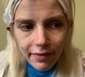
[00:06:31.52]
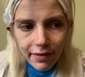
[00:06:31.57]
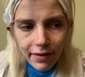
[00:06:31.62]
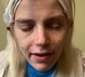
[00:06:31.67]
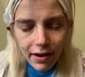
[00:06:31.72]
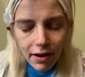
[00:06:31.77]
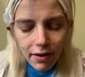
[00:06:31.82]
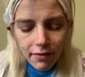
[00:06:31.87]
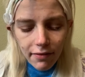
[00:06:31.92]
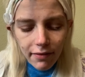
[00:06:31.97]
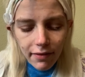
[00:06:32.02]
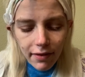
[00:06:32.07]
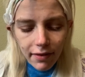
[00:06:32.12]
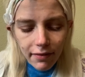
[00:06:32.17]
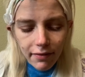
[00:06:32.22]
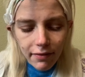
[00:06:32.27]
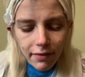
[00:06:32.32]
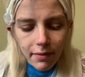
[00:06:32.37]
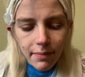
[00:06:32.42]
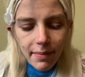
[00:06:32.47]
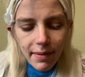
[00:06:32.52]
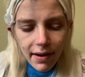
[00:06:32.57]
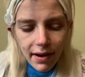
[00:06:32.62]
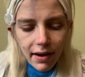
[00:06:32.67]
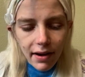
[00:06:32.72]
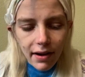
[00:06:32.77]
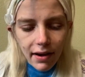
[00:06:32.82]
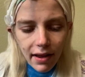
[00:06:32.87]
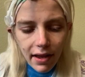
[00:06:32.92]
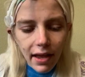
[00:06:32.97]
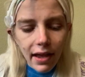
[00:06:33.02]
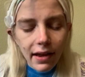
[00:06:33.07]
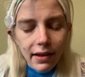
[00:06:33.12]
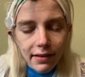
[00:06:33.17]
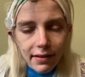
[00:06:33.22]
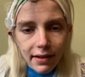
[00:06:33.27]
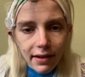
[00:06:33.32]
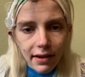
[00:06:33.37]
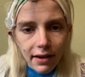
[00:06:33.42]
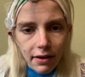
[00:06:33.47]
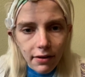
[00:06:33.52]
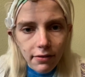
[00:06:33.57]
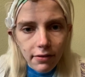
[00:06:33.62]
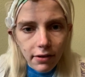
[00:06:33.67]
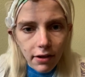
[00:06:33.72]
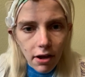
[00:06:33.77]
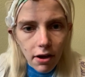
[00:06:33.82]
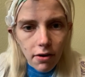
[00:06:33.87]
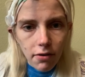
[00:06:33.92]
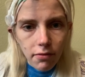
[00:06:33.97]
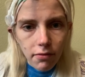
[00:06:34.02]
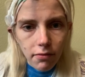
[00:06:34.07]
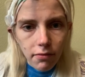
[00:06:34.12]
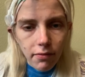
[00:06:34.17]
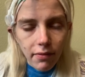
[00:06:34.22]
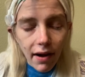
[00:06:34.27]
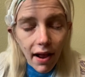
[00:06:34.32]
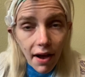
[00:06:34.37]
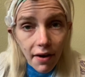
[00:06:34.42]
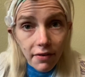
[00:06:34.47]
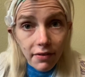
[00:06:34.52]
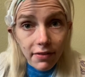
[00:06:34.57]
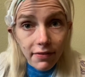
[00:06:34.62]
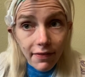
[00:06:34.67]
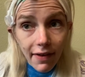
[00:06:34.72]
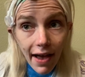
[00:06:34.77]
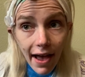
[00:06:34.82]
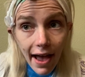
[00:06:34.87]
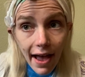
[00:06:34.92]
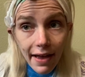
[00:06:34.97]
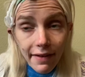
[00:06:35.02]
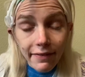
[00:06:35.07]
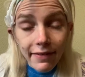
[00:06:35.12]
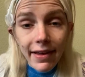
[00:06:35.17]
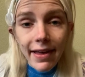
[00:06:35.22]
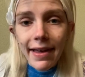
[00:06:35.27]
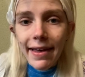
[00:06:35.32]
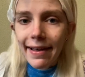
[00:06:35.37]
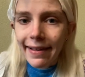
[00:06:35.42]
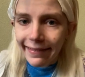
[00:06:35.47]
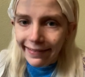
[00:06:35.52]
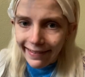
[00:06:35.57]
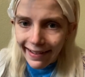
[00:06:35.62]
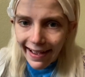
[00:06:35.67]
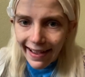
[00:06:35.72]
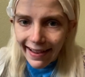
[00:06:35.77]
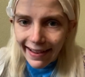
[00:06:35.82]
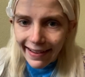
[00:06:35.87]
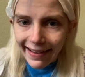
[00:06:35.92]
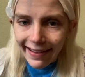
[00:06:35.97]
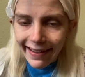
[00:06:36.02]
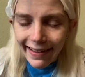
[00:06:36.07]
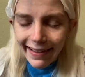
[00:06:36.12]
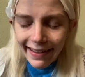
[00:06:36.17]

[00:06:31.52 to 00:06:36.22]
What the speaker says: it would have been 18 years ago. When I was 5, like,